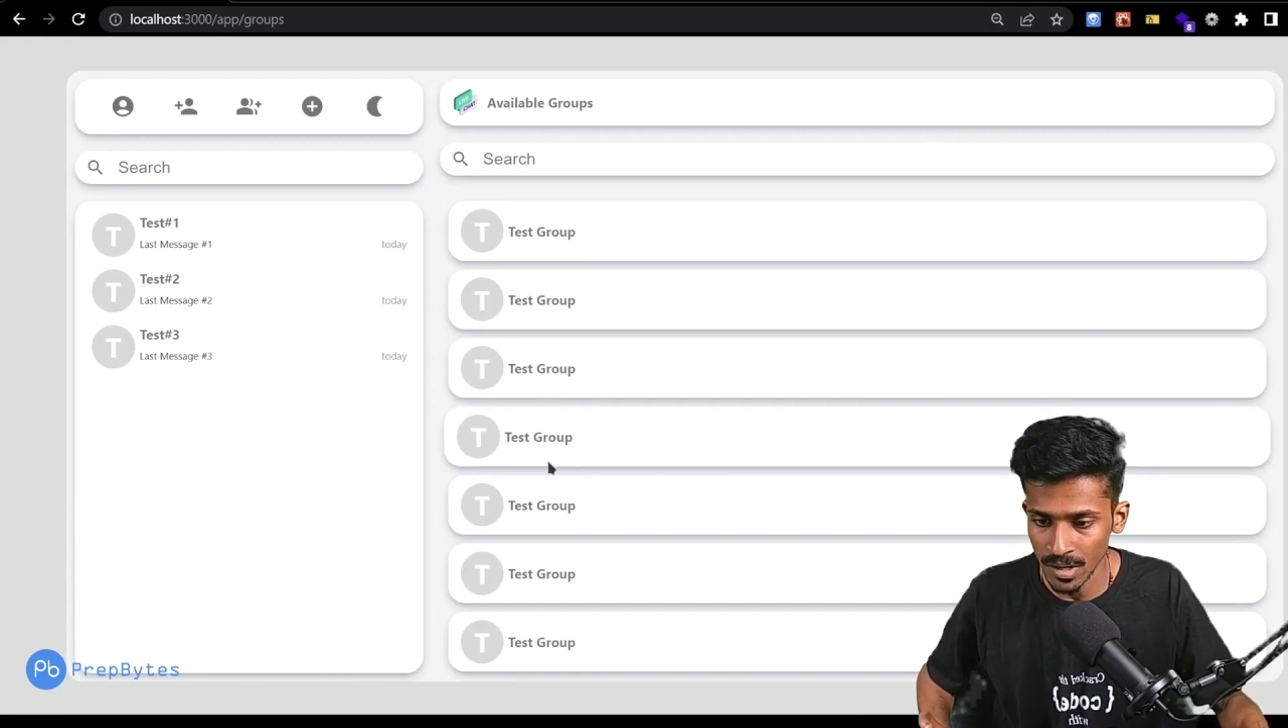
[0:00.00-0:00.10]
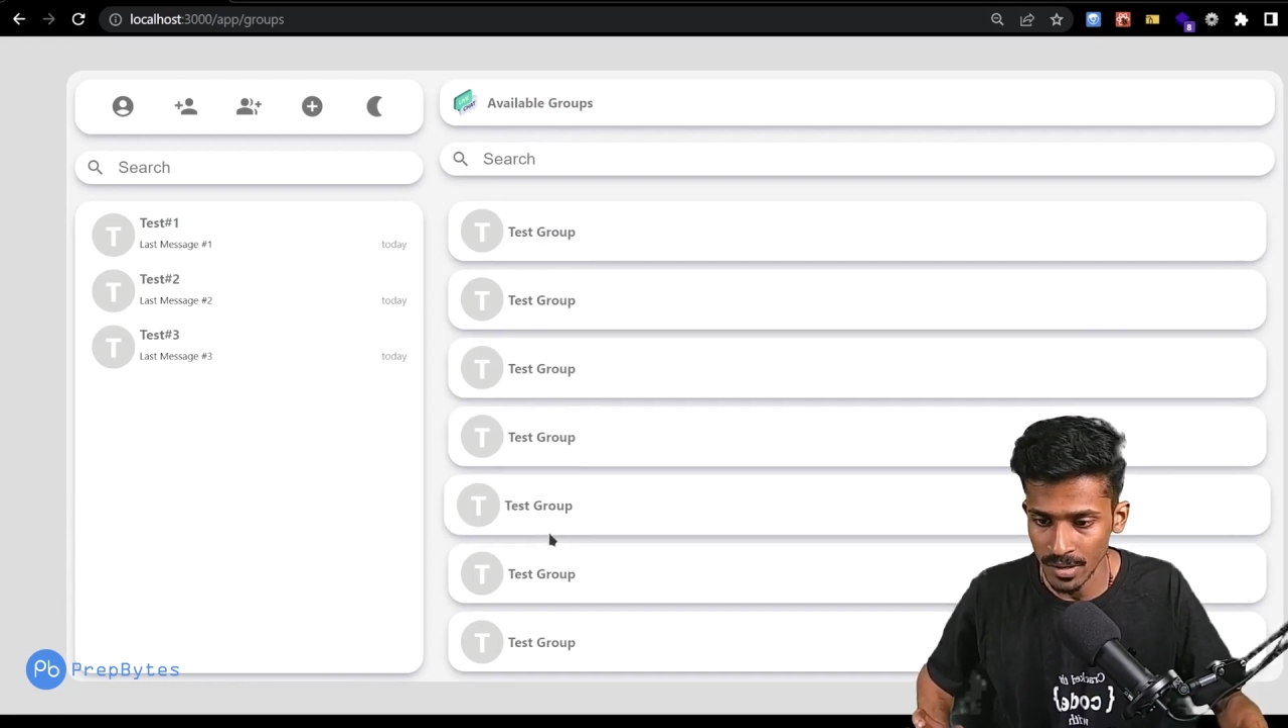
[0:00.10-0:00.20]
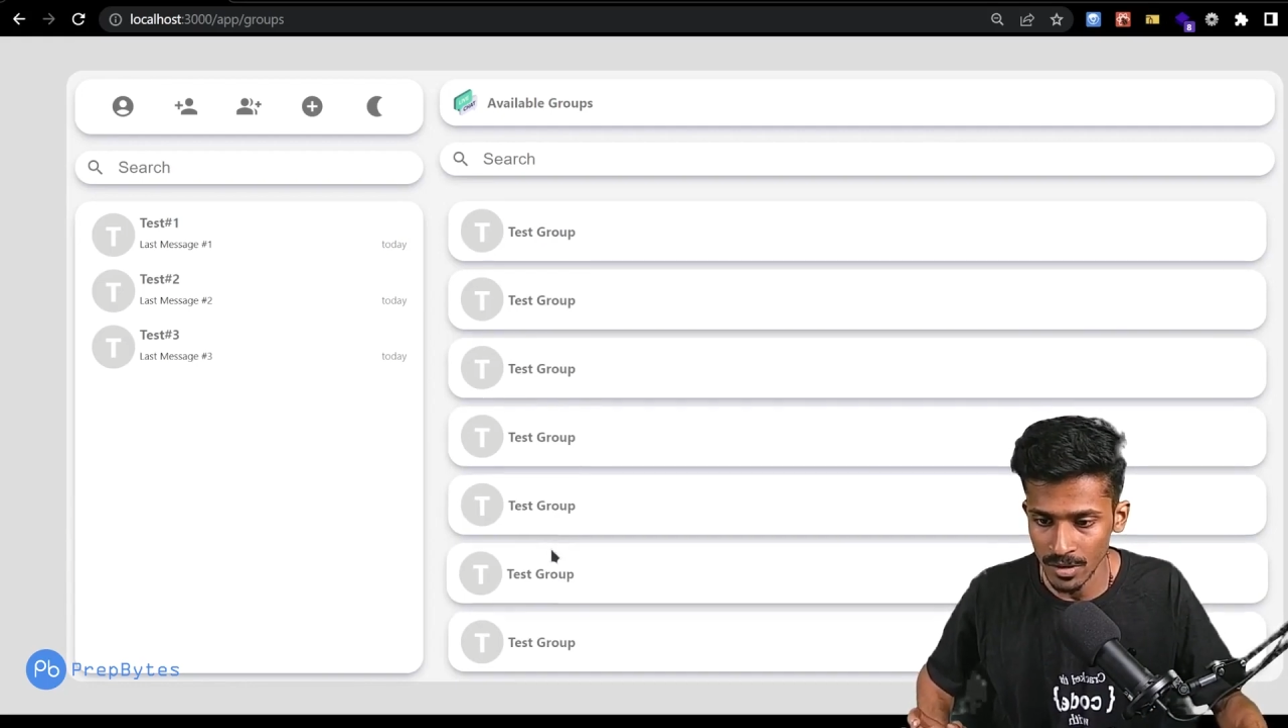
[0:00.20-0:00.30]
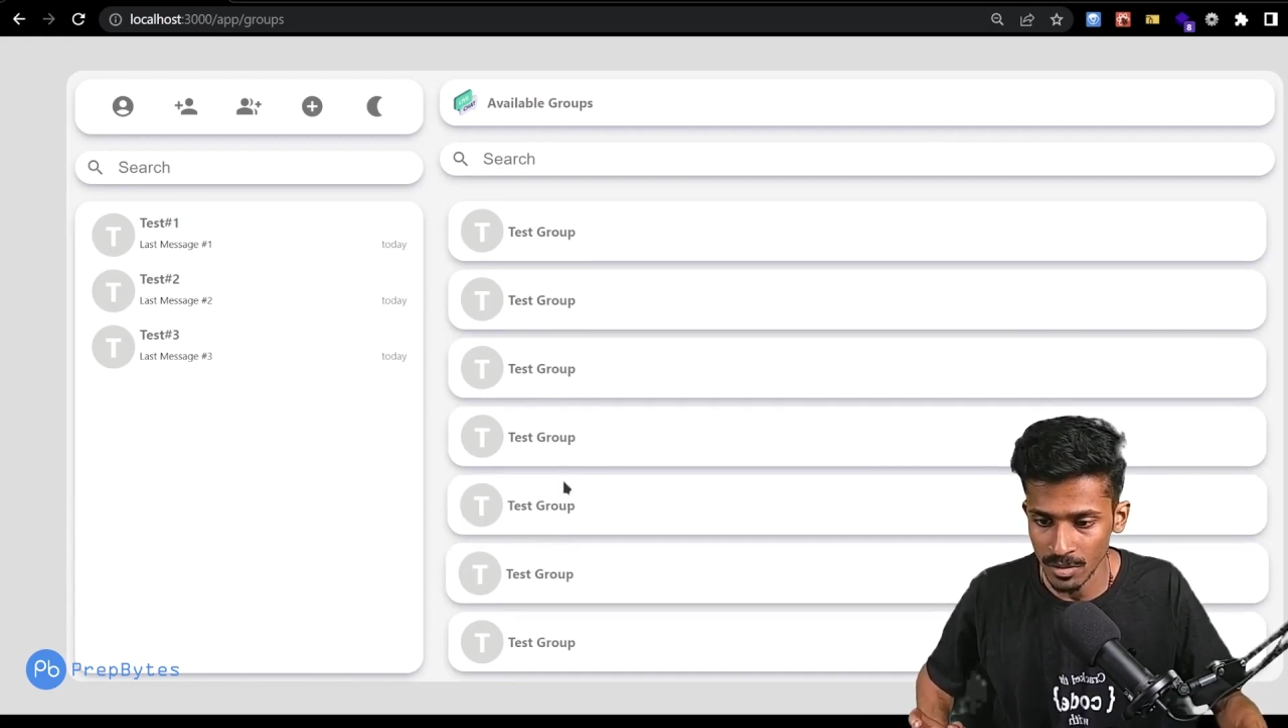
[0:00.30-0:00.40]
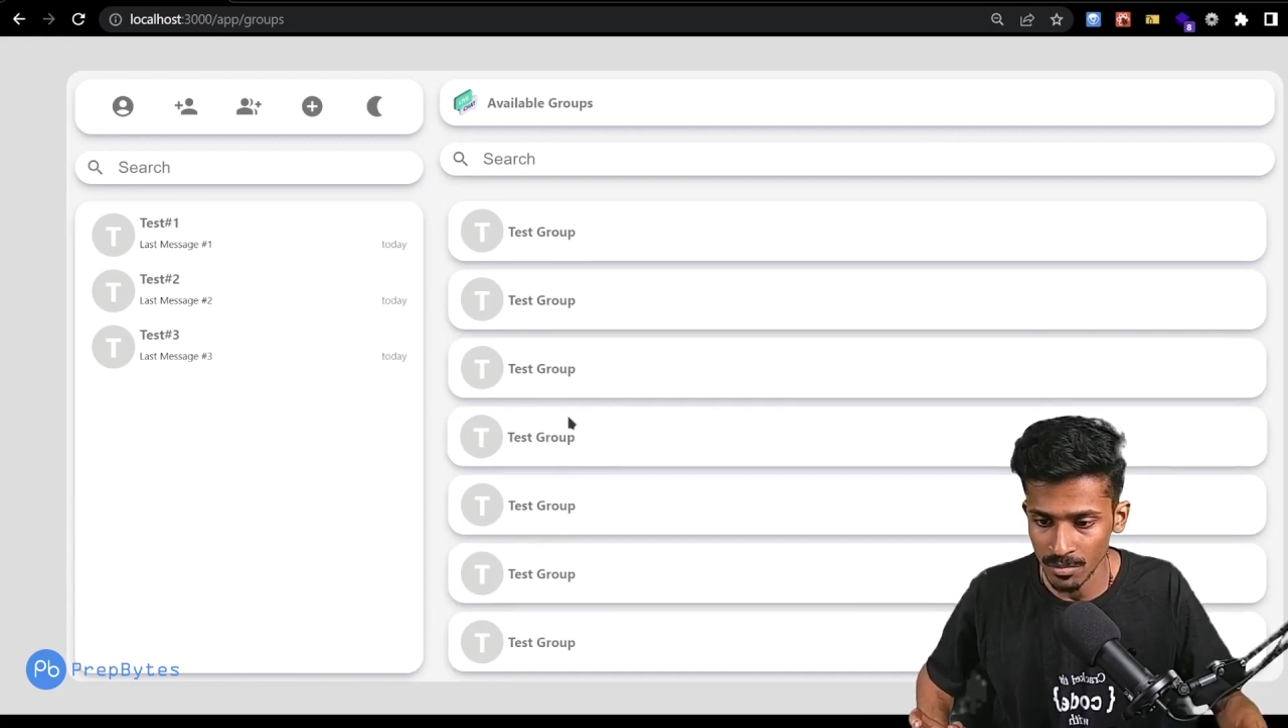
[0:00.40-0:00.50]
into
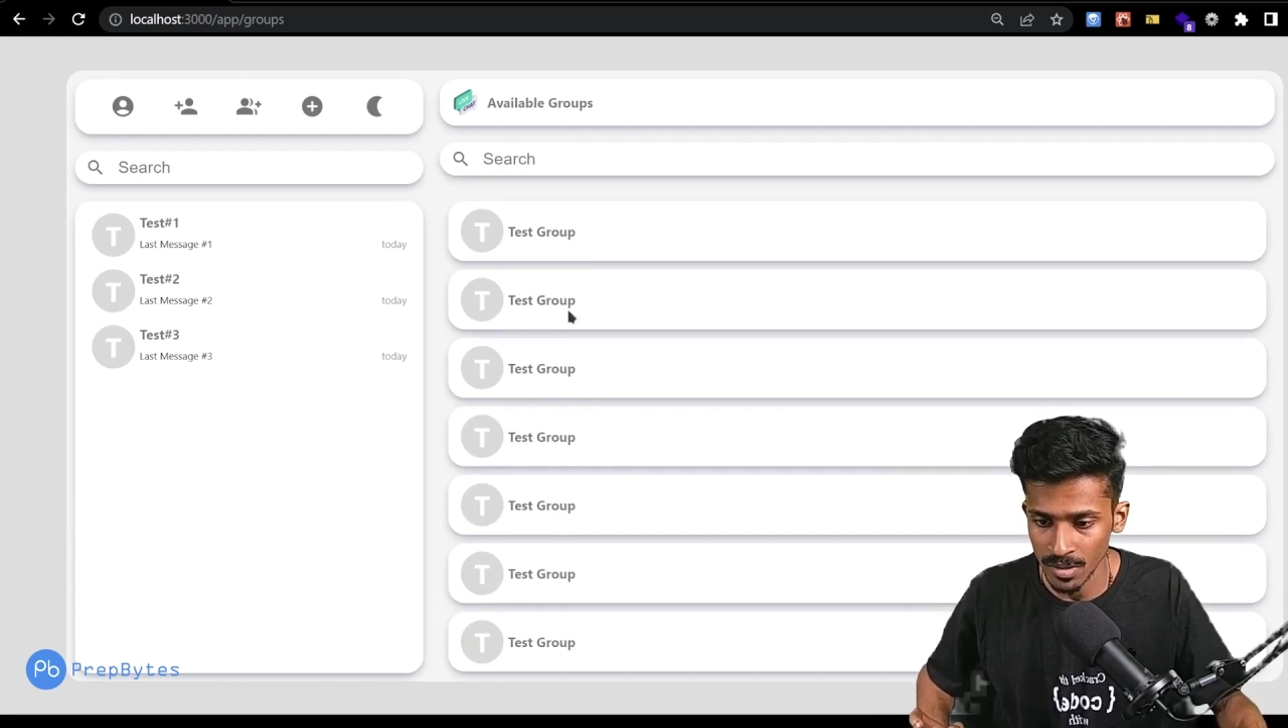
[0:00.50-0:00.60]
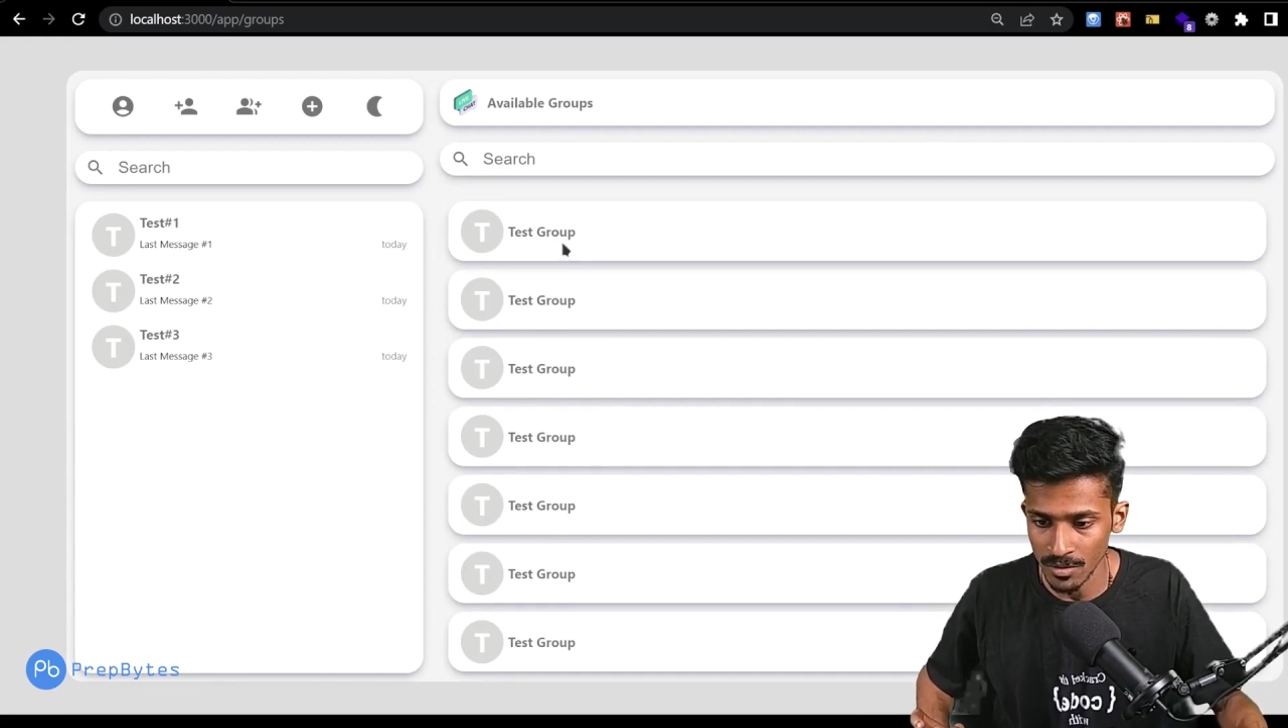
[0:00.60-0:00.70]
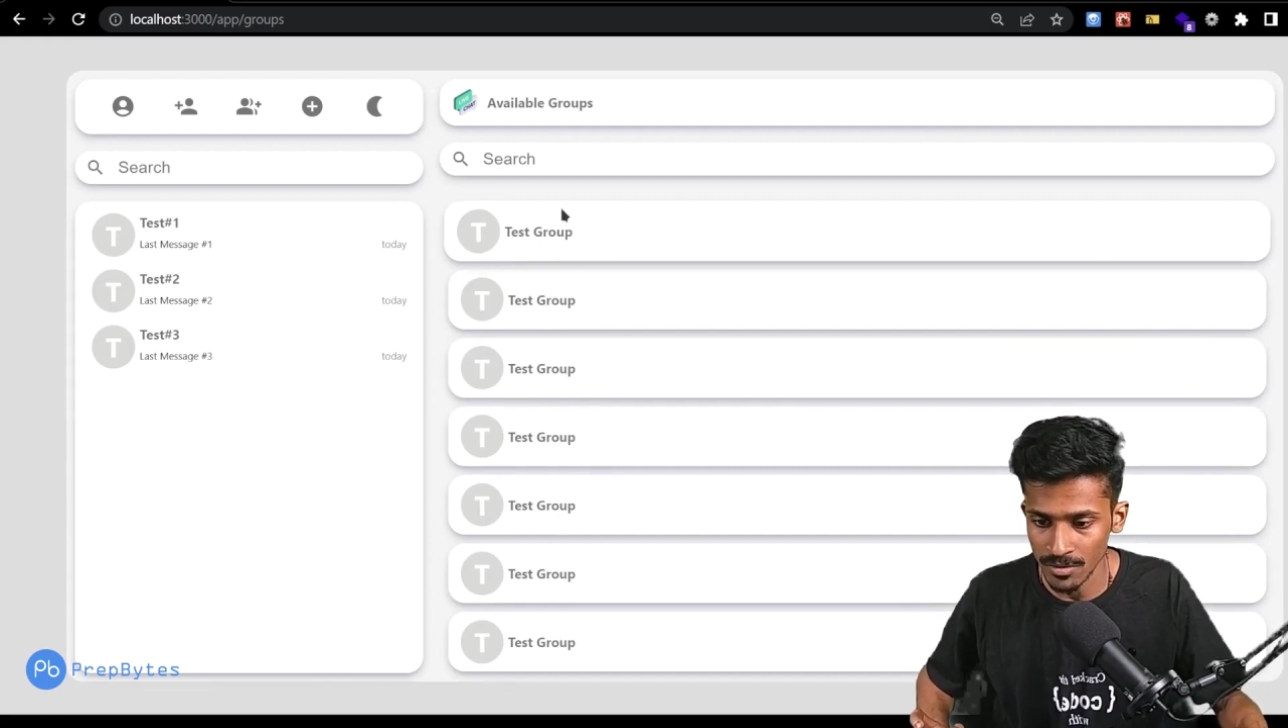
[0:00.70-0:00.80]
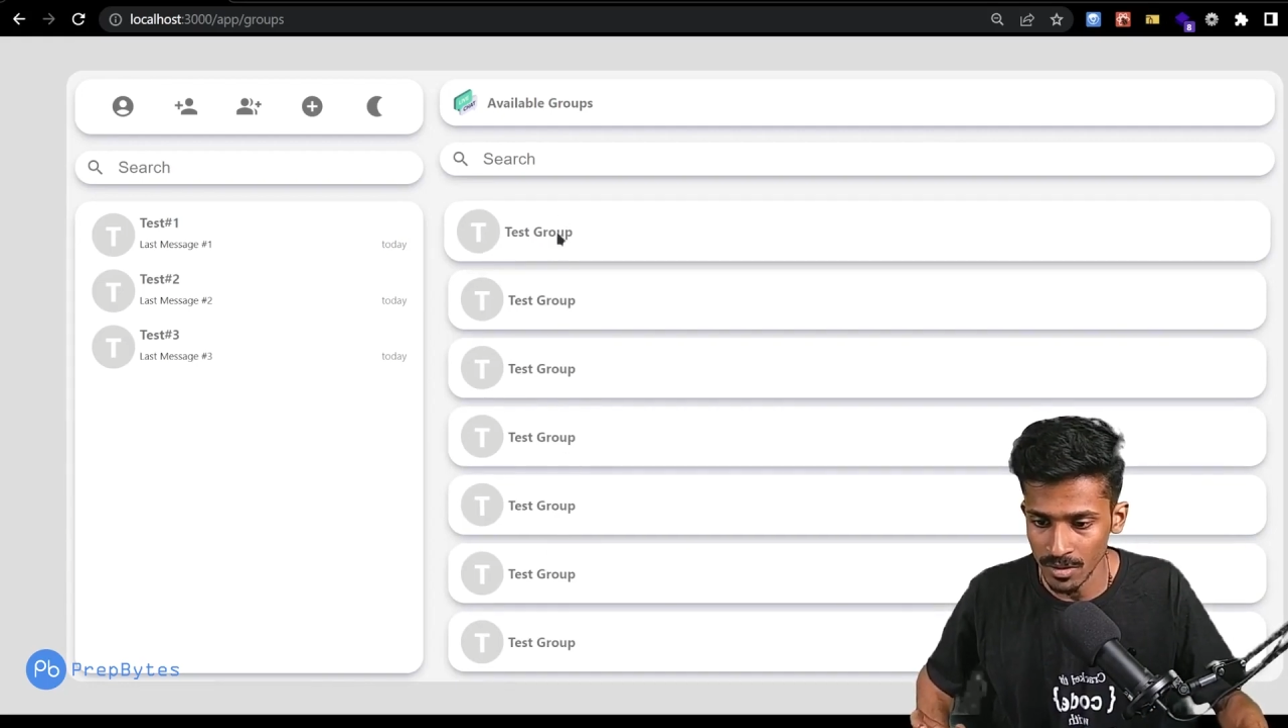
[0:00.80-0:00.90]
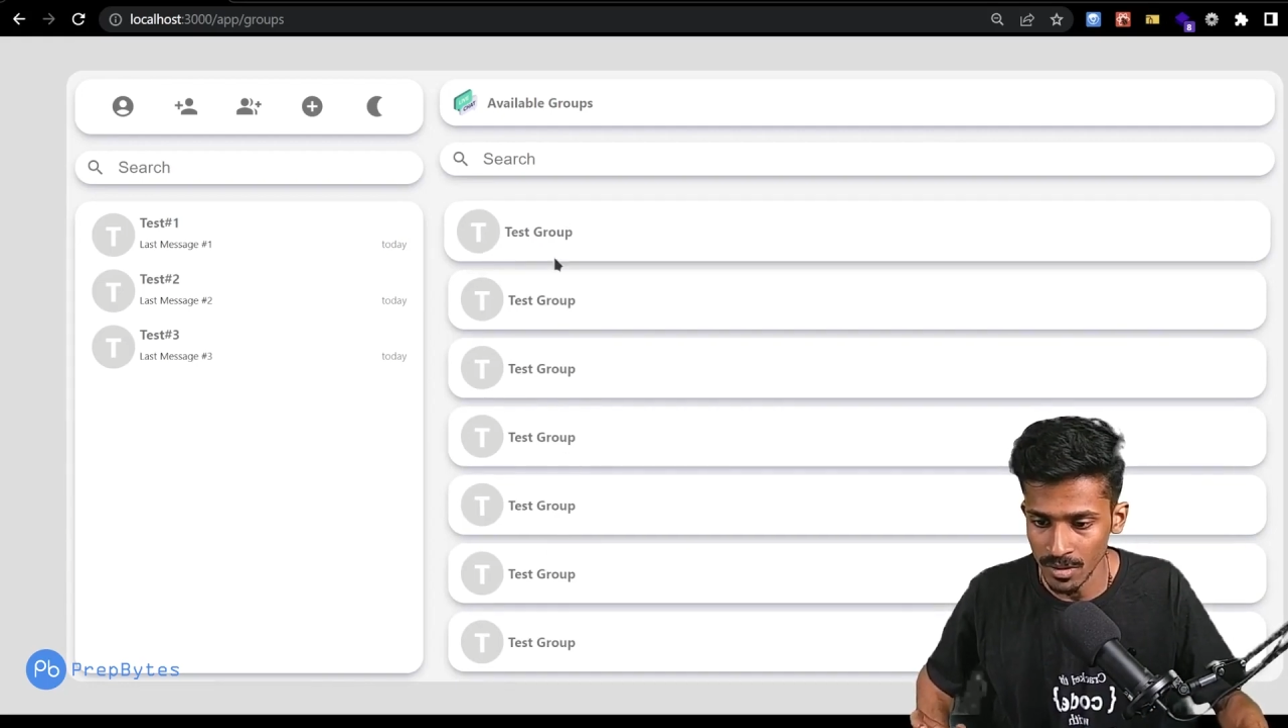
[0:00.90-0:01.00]
the browser.